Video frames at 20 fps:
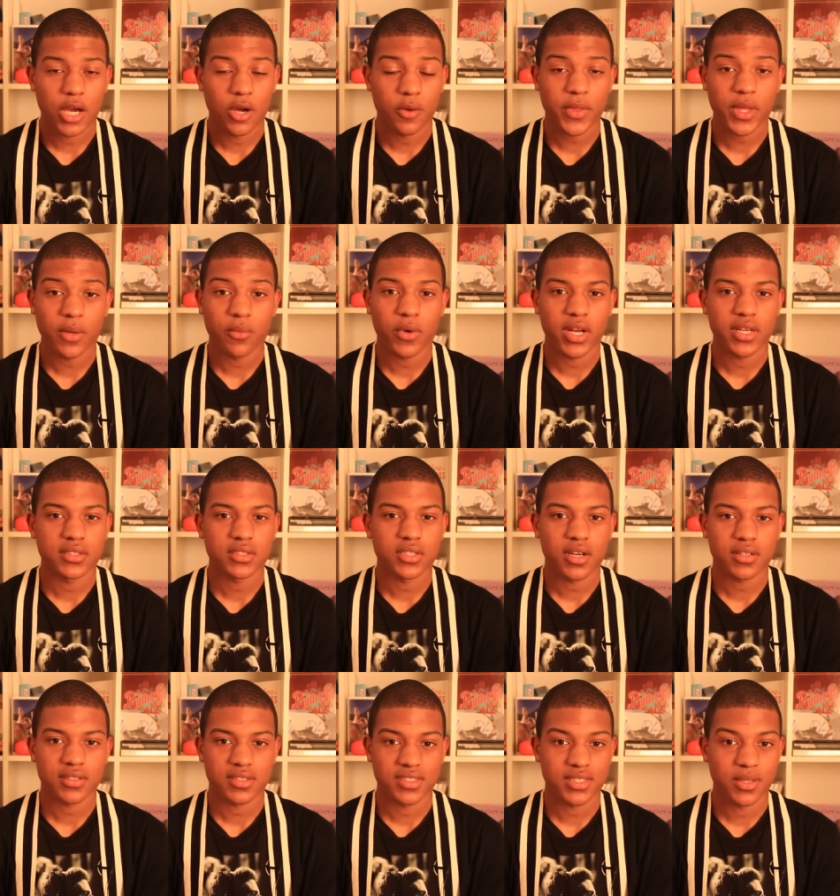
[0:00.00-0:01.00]
I hope that when I
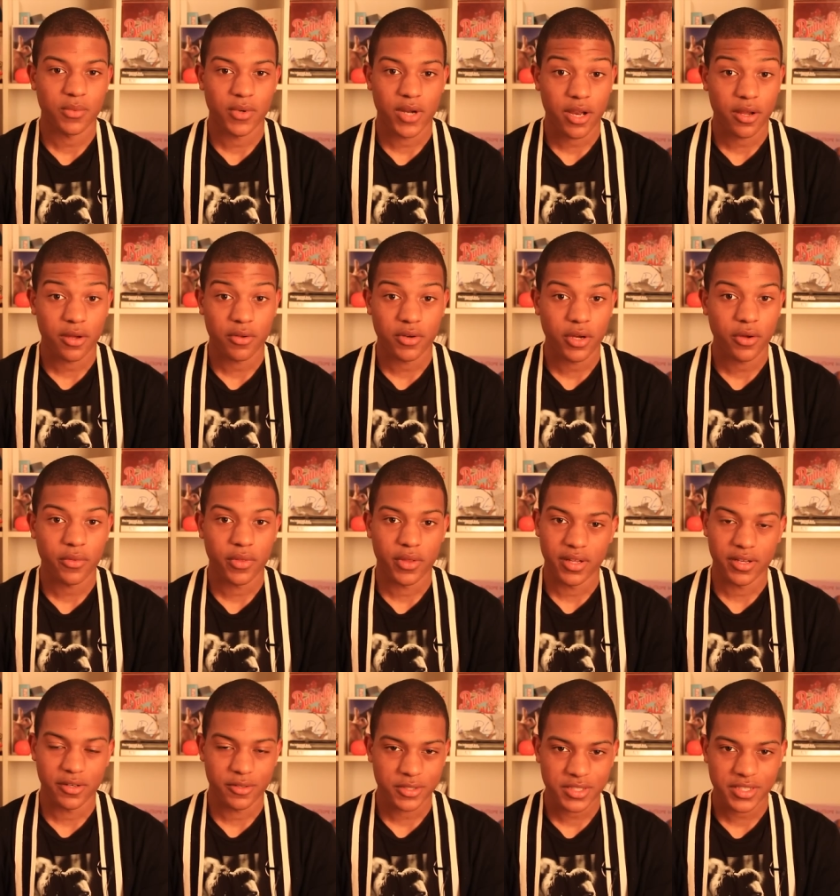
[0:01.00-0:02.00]
talk to someone I don't know,
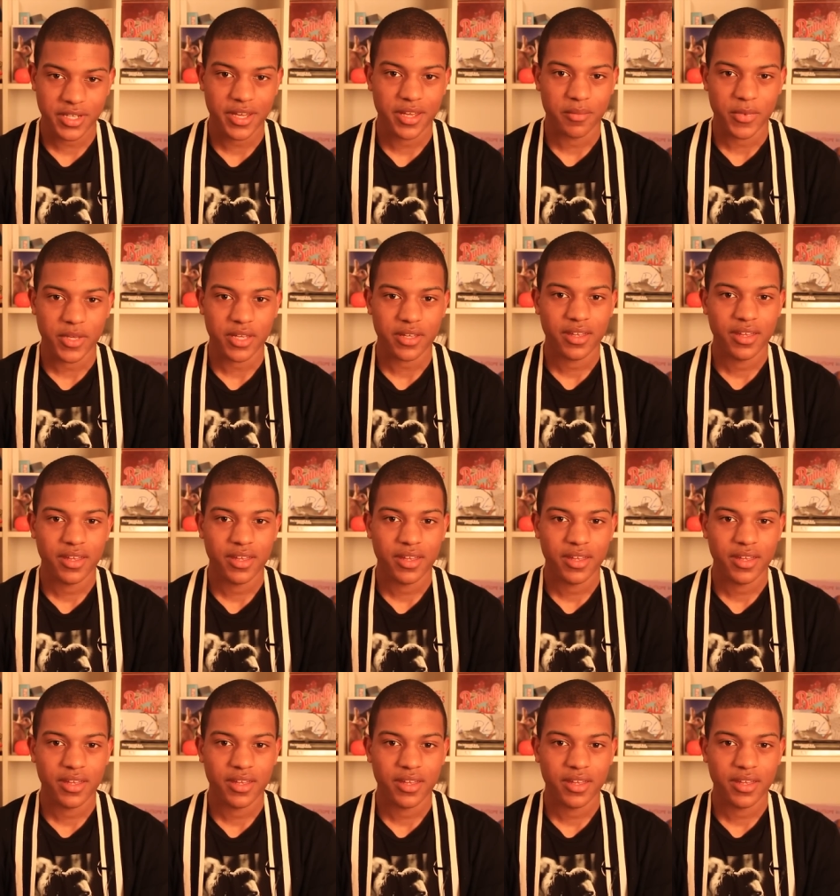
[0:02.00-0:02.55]
they'll understand me.